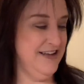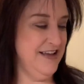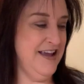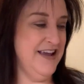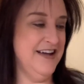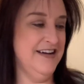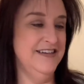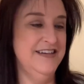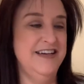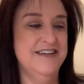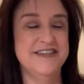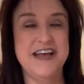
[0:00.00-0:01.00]
And
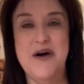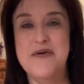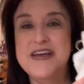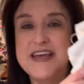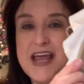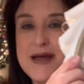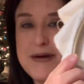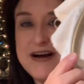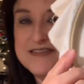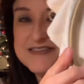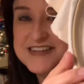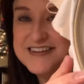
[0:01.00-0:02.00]
here's how he came
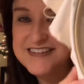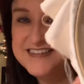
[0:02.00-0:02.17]
out.